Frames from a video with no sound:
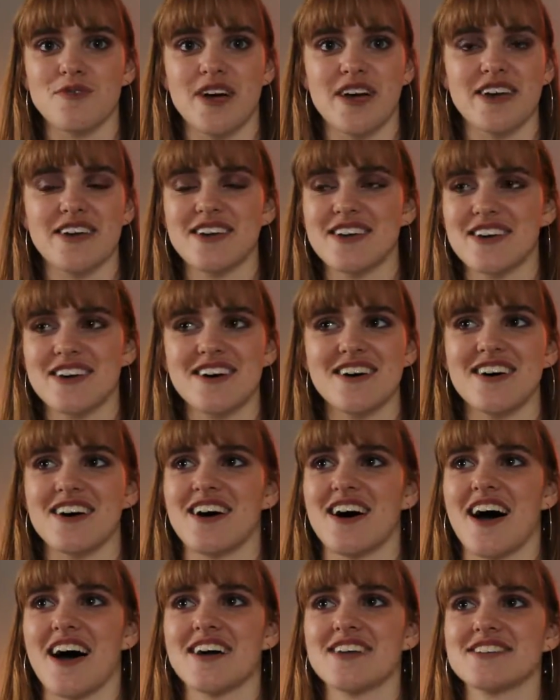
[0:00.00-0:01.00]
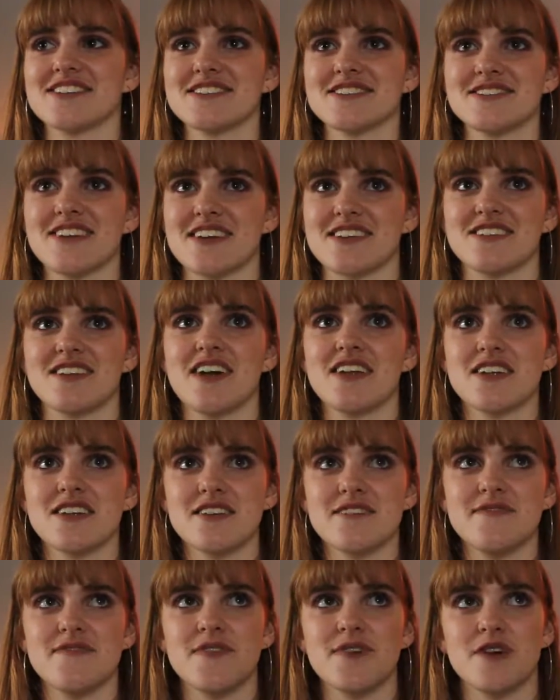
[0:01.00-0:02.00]
Like, I just, like, none
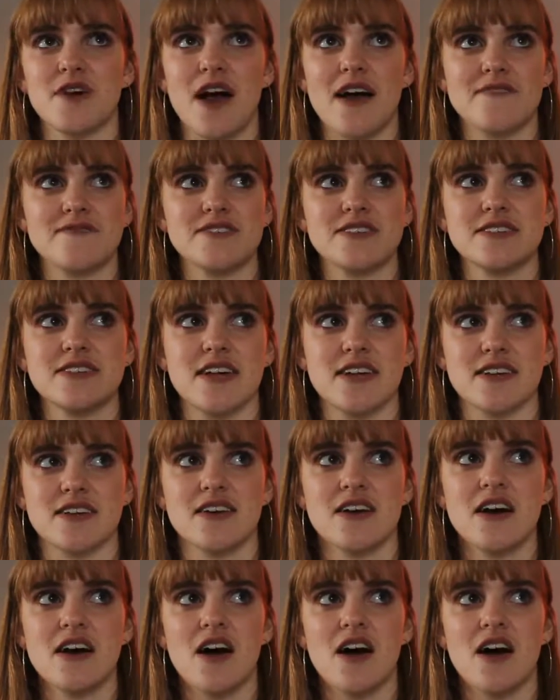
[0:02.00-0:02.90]
of her, I've seen, like,